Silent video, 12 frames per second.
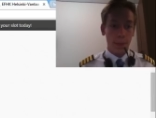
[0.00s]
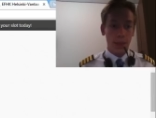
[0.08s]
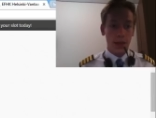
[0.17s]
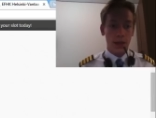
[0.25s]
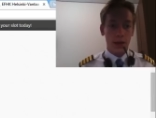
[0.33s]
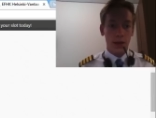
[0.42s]

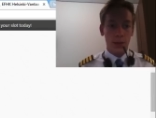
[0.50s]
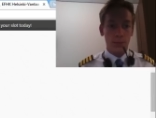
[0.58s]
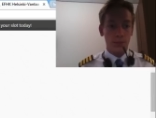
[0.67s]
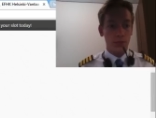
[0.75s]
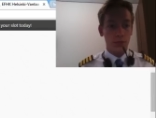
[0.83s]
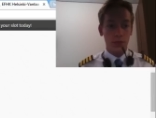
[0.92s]
Um,
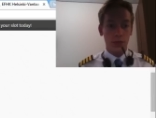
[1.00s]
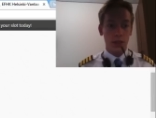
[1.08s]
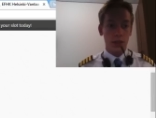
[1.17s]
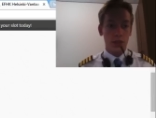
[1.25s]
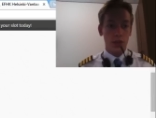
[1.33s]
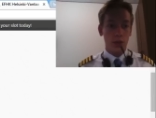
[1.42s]

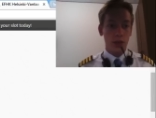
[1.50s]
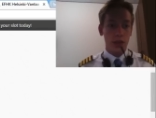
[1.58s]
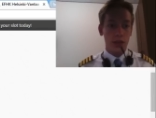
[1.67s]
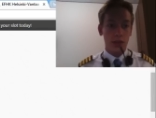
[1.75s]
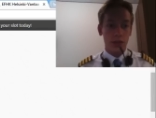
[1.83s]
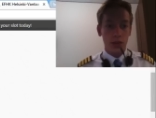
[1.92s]
so we
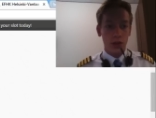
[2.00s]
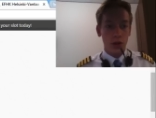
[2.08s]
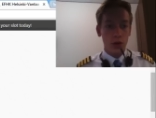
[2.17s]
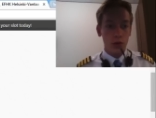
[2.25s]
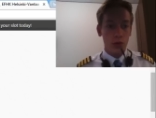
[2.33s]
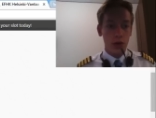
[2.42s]
got the
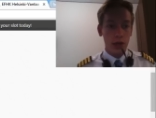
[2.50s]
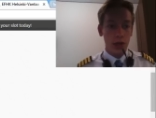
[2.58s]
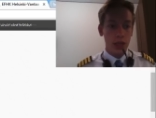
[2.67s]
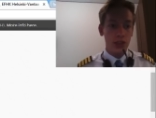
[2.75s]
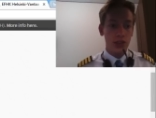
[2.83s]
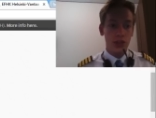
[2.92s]
local
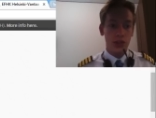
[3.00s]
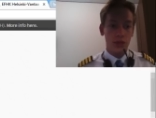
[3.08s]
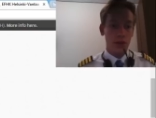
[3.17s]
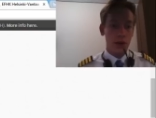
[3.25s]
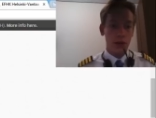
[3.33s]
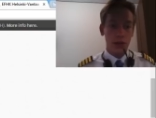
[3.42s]
regulations
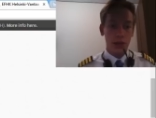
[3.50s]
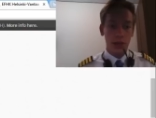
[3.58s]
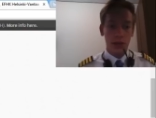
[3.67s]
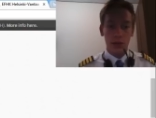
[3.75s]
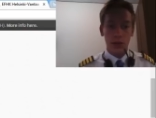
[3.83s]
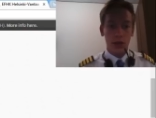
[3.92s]
very
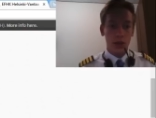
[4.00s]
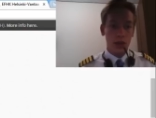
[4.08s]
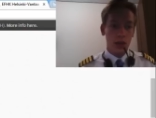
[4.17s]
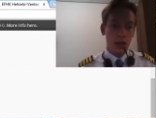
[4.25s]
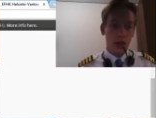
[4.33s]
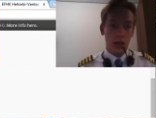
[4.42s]
clear,
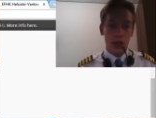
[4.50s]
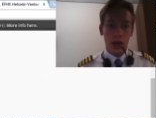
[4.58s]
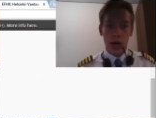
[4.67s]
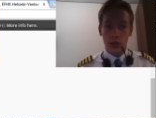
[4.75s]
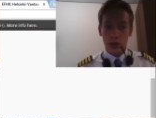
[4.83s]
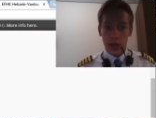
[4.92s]
uh,
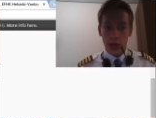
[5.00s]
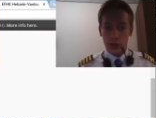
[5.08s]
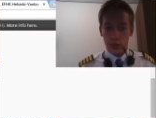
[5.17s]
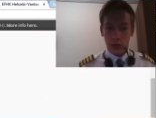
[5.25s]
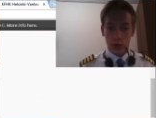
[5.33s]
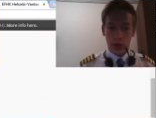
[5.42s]
how to
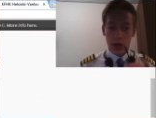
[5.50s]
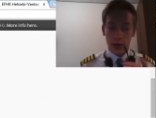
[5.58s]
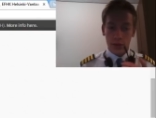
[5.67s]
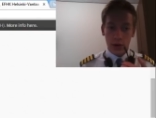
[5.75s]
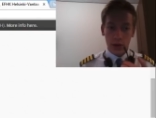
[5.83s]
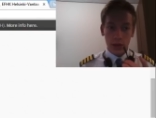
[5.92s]
ask for an I
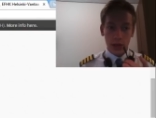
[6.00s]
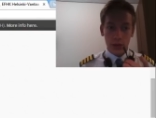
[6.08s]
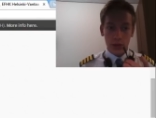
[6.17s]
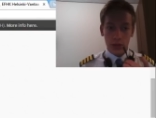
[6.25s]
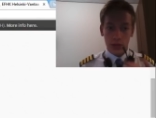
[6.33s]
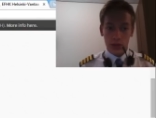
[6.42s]
F R
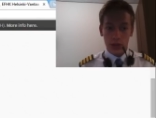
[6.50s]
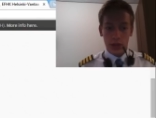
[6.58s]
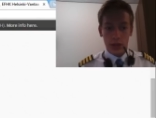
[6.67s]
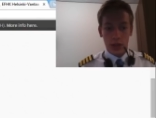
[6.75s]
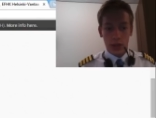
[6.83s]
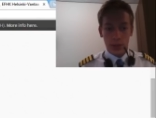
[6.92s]
clearance,
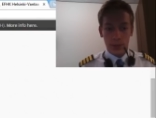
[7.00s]
um,